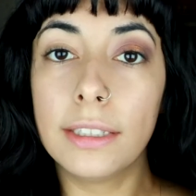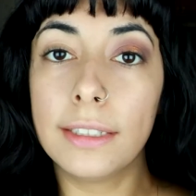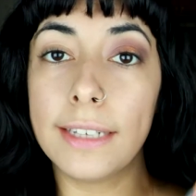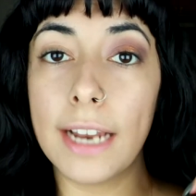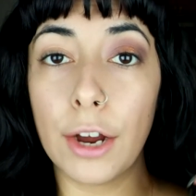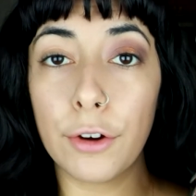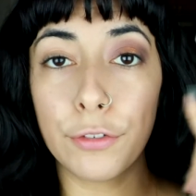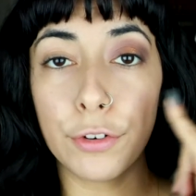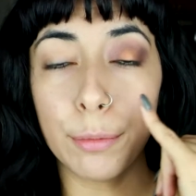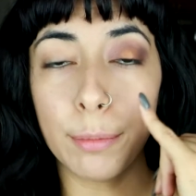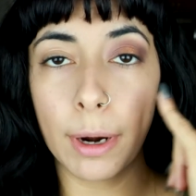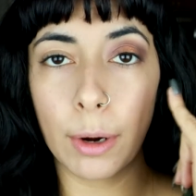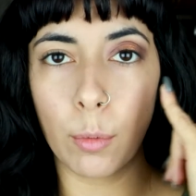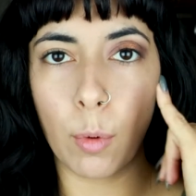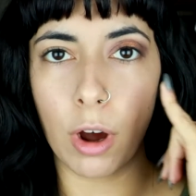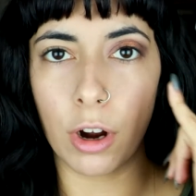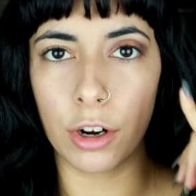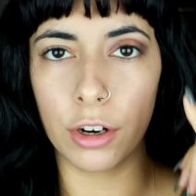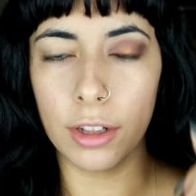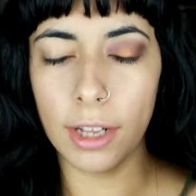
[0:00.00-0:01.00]
Now for my
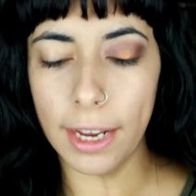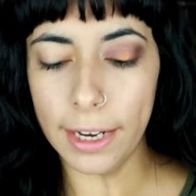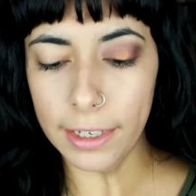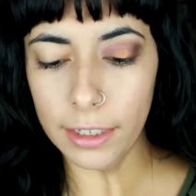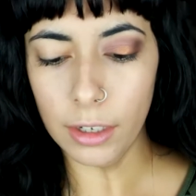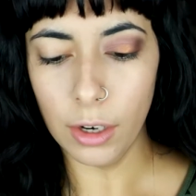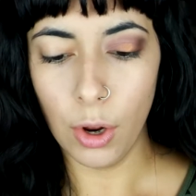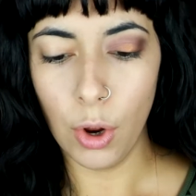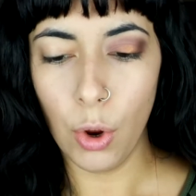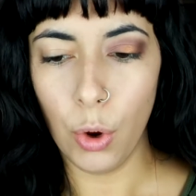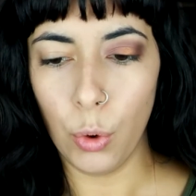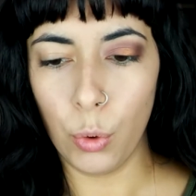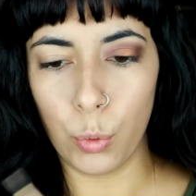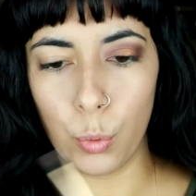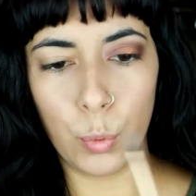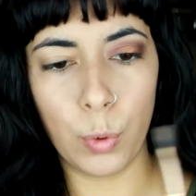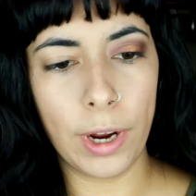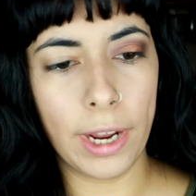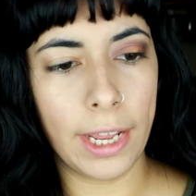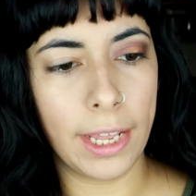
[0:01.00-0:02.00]
waterline,
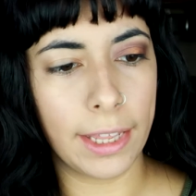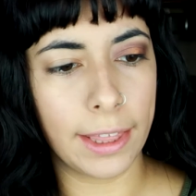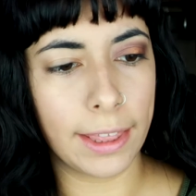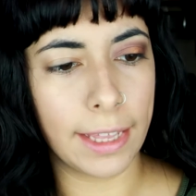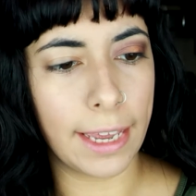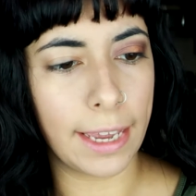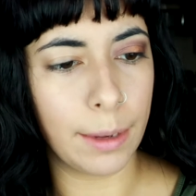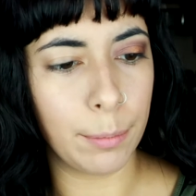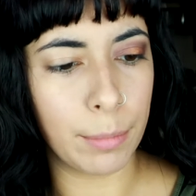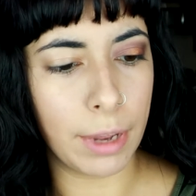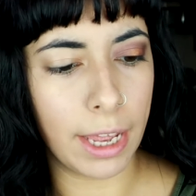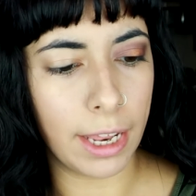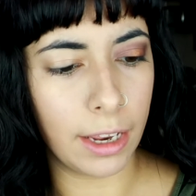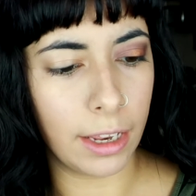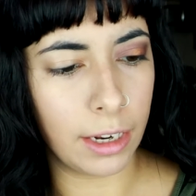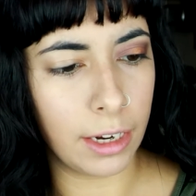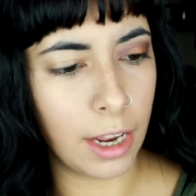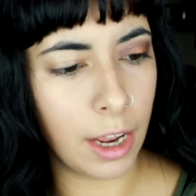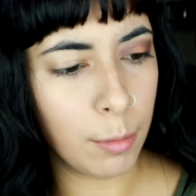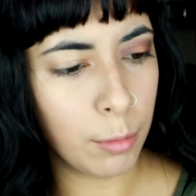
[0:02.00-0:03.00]
with an
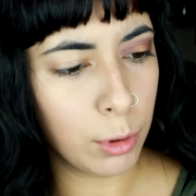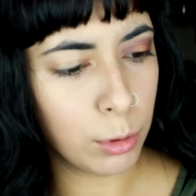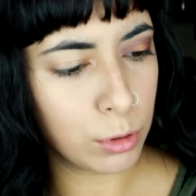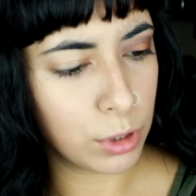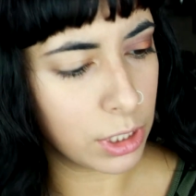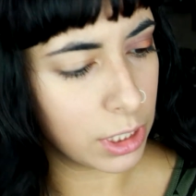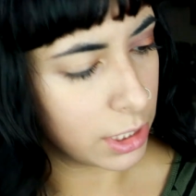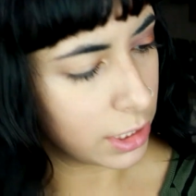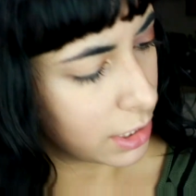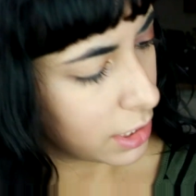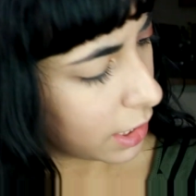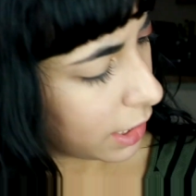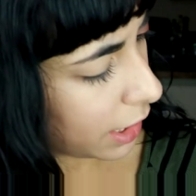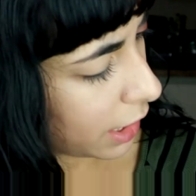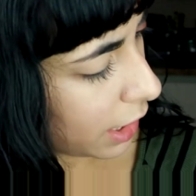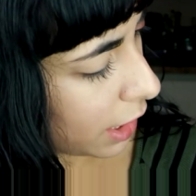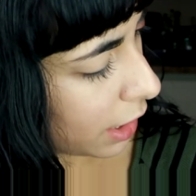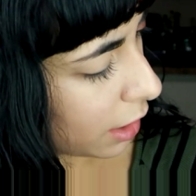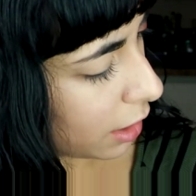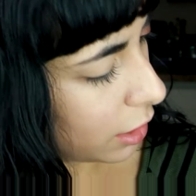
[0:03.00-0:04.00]

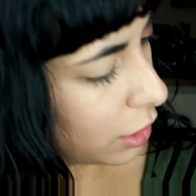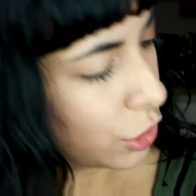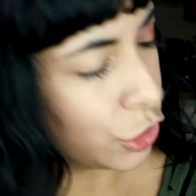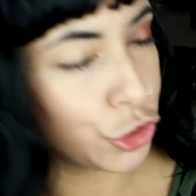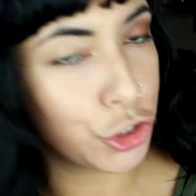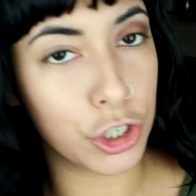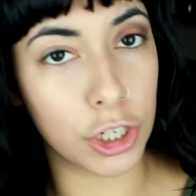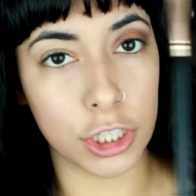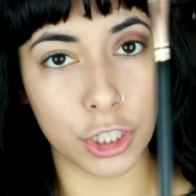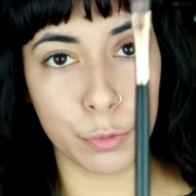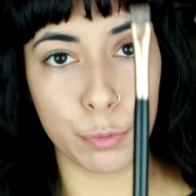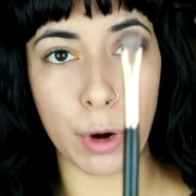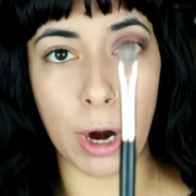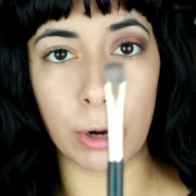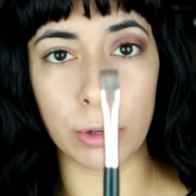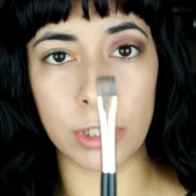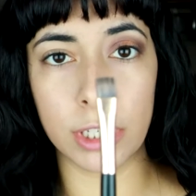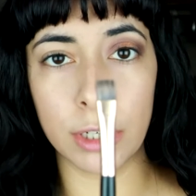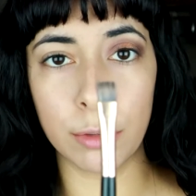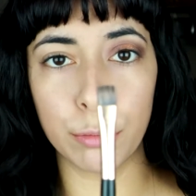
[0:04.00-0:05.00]
MOTD Just
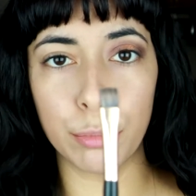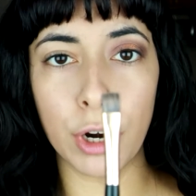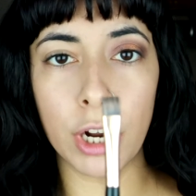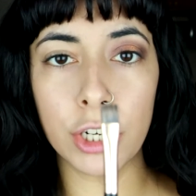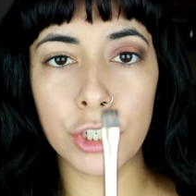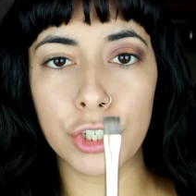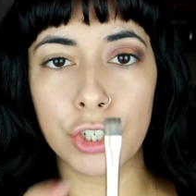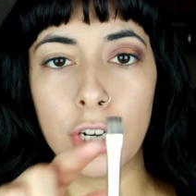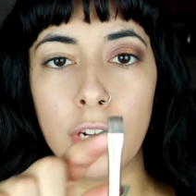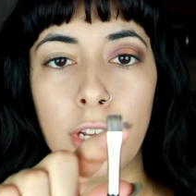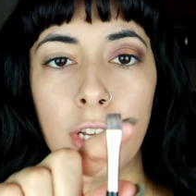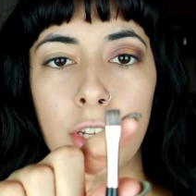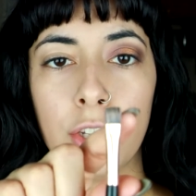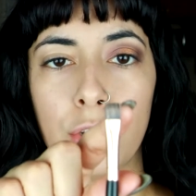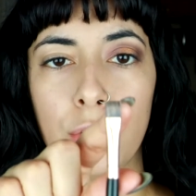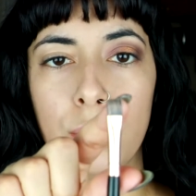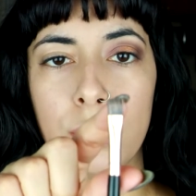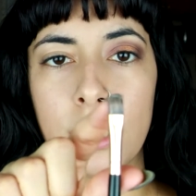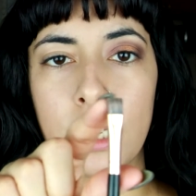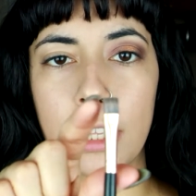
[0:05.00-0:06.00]
Browsing brush,
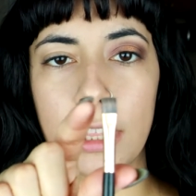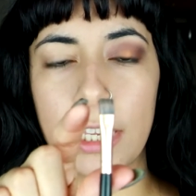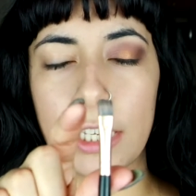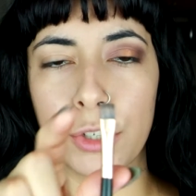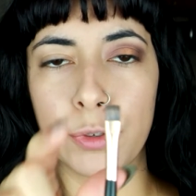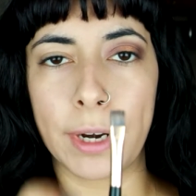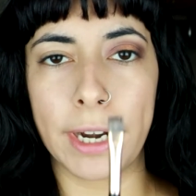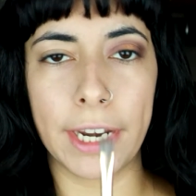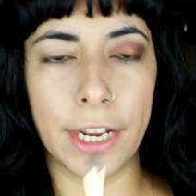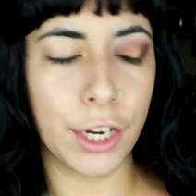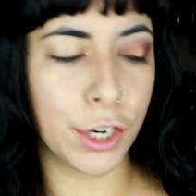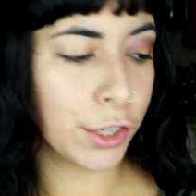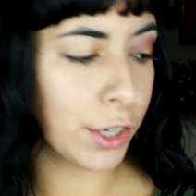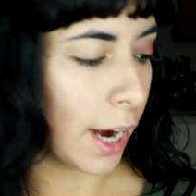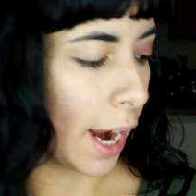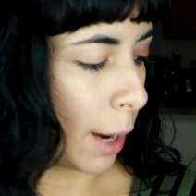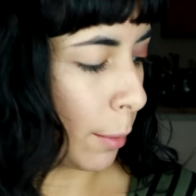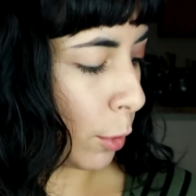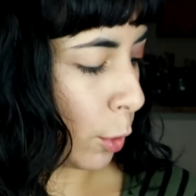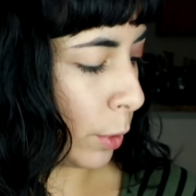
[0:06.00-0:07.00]
using this right
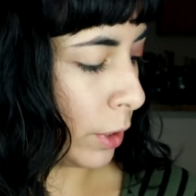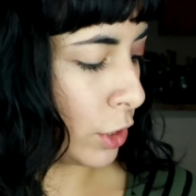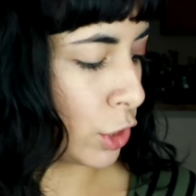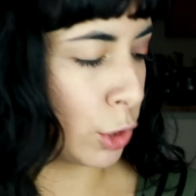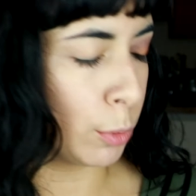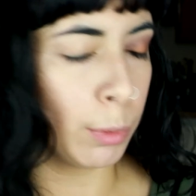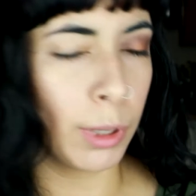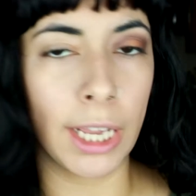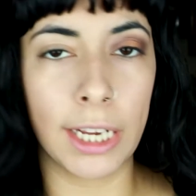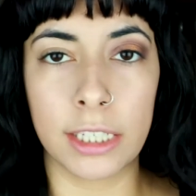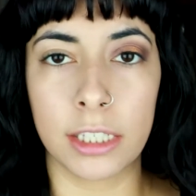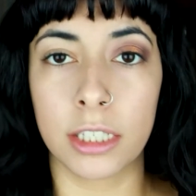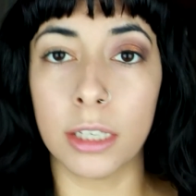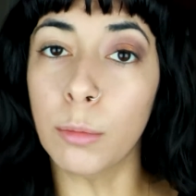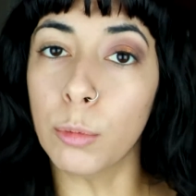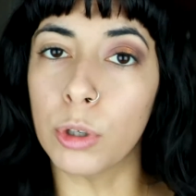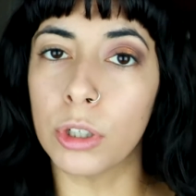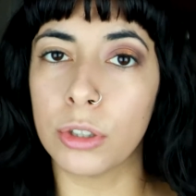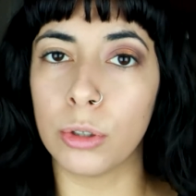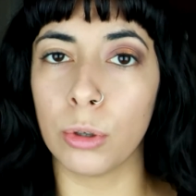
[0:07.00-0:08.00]
here, I'm going to apply
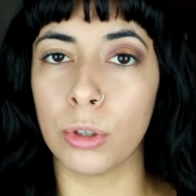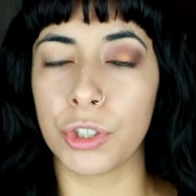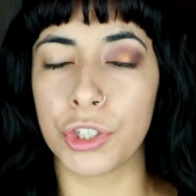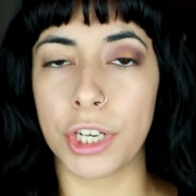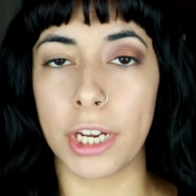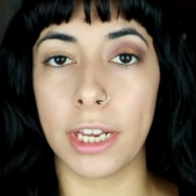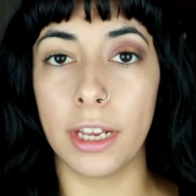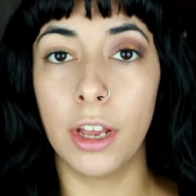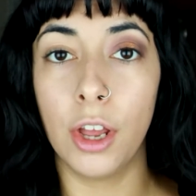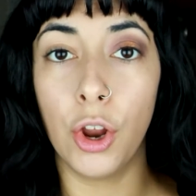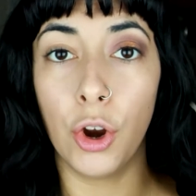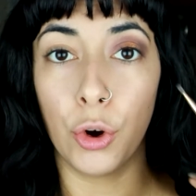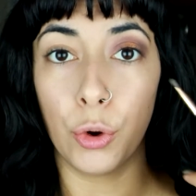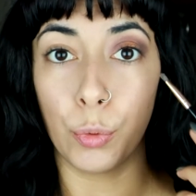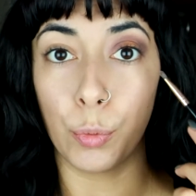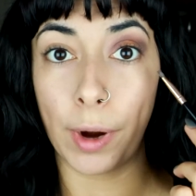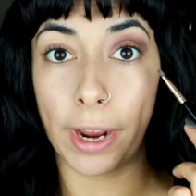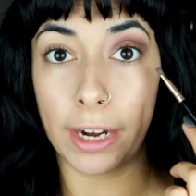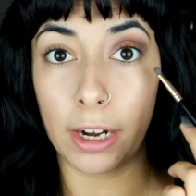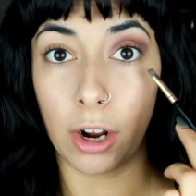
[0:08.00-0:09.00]
some more Dolce
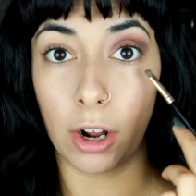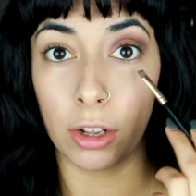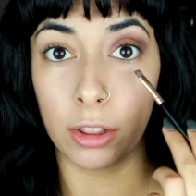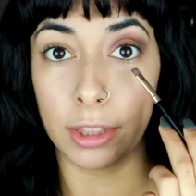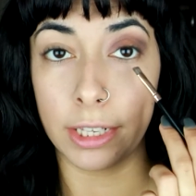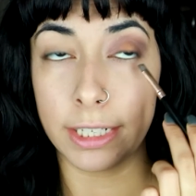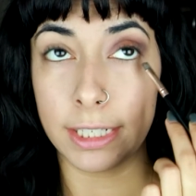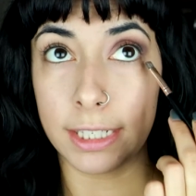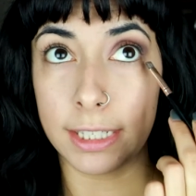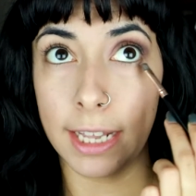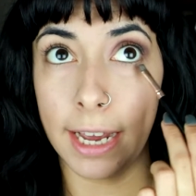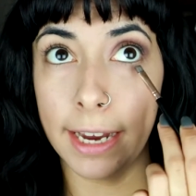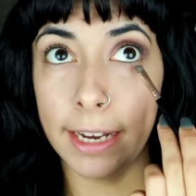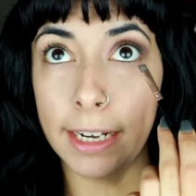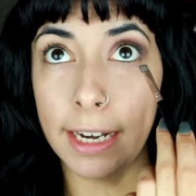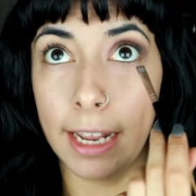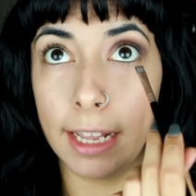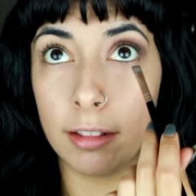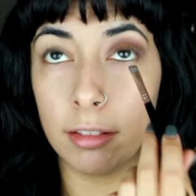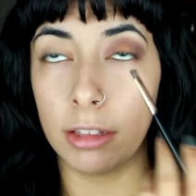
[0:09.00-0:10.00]
right on this
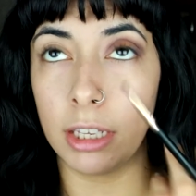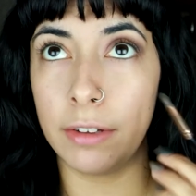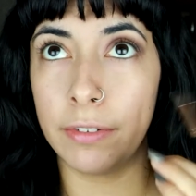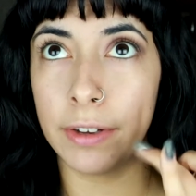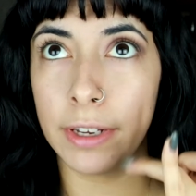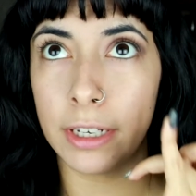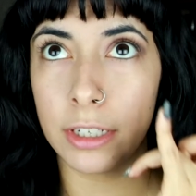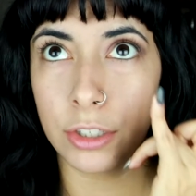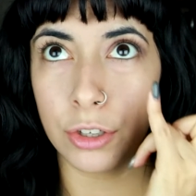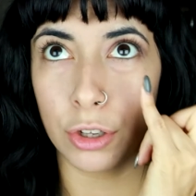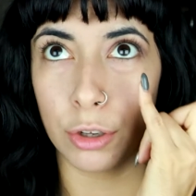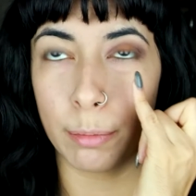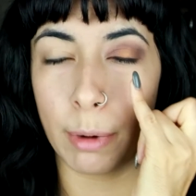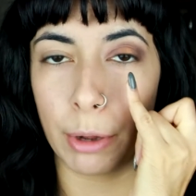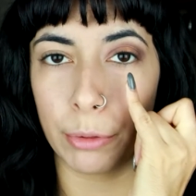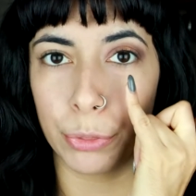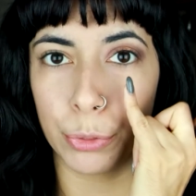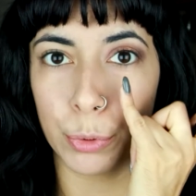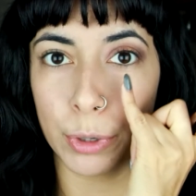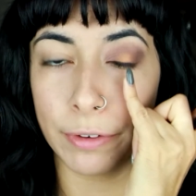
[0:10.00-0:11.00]
line and leave it till
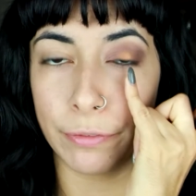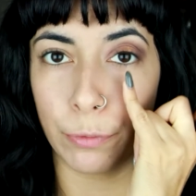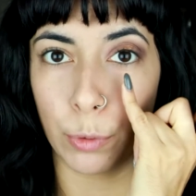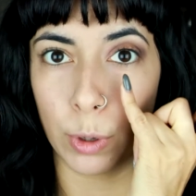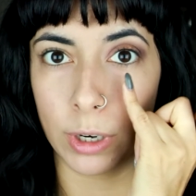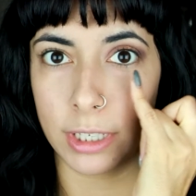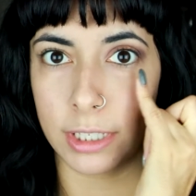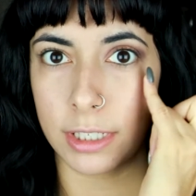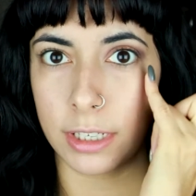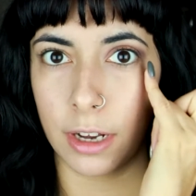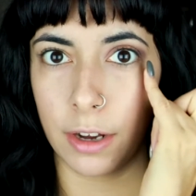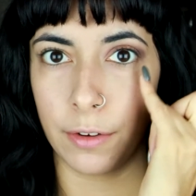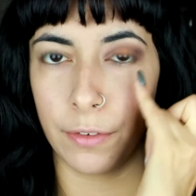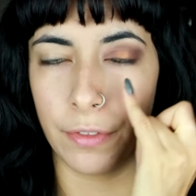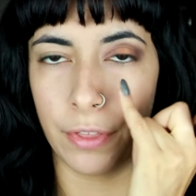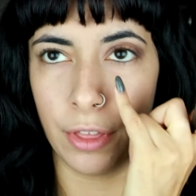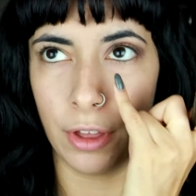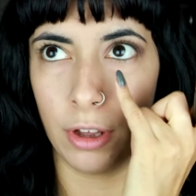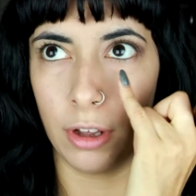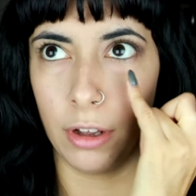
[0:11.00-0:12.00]
about 3/4
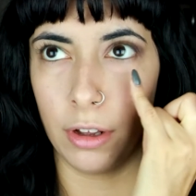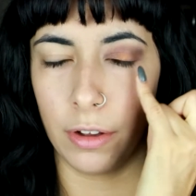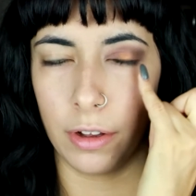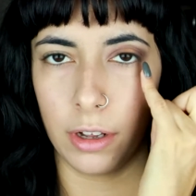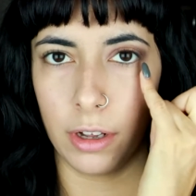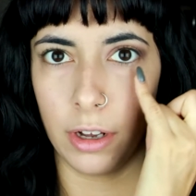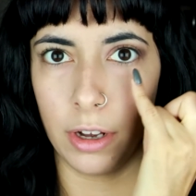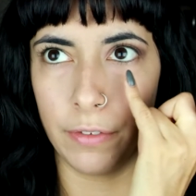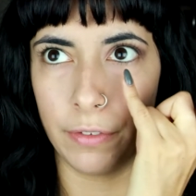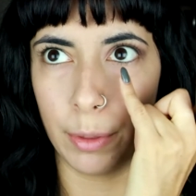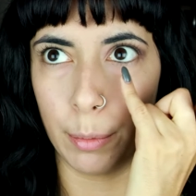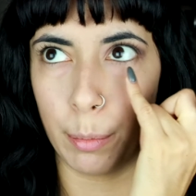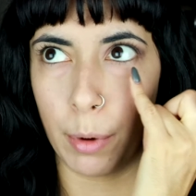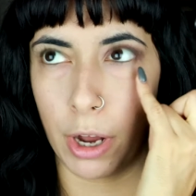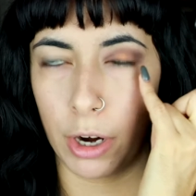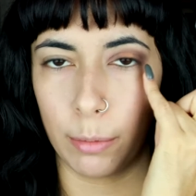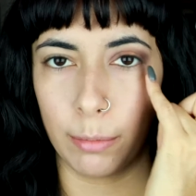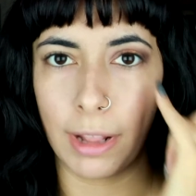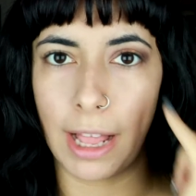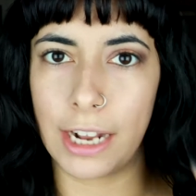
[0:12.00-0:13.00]
of the
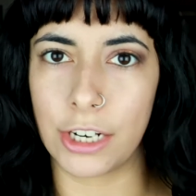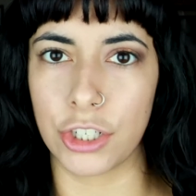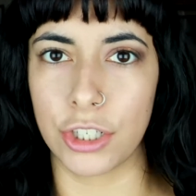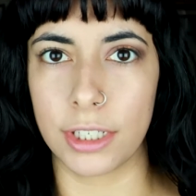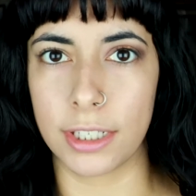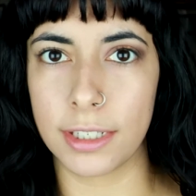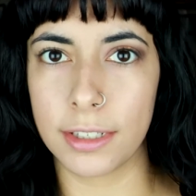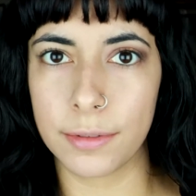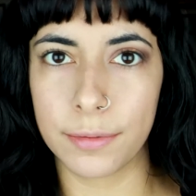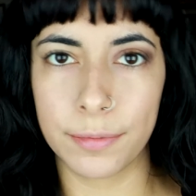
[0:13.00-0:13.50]
bottom lashes.